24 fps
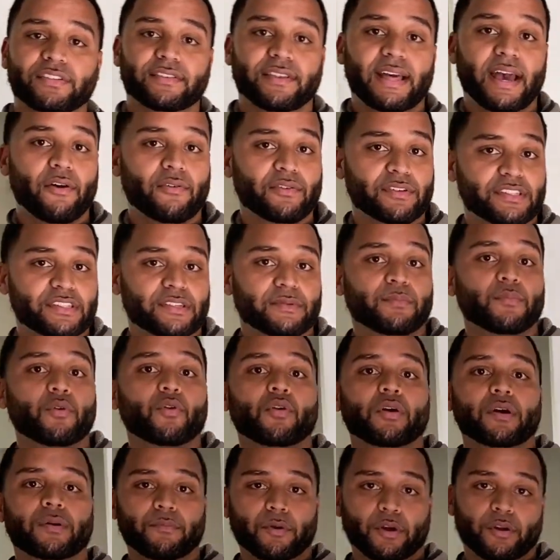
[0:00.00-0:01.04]
So that was some
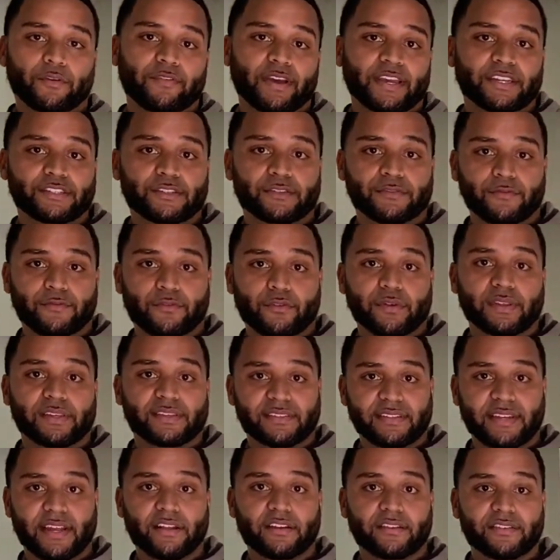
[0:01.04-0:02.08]
more motivation for the
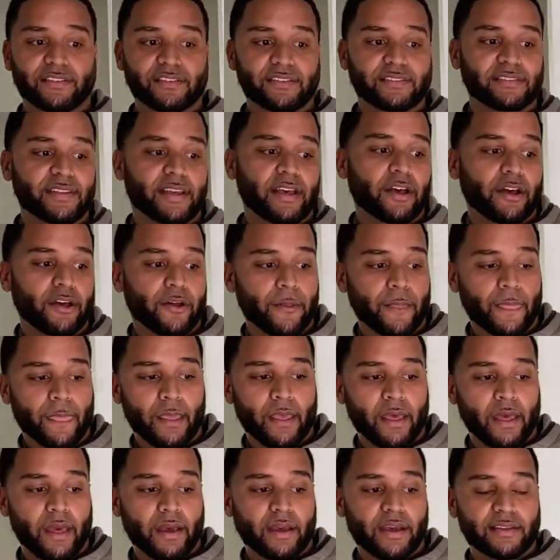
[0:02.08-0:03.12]
seller to
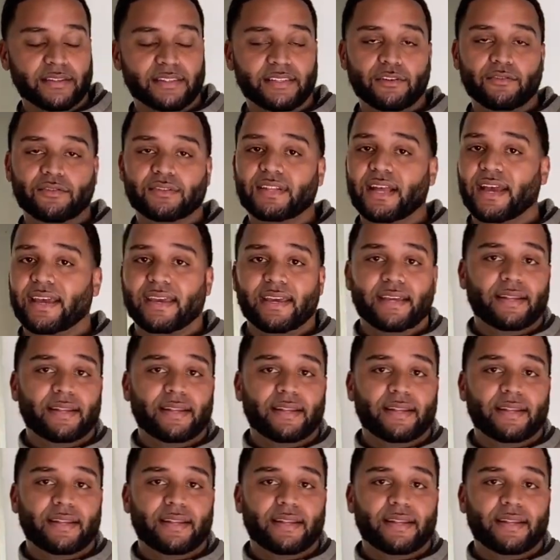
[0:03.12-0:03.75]
sell, because he was like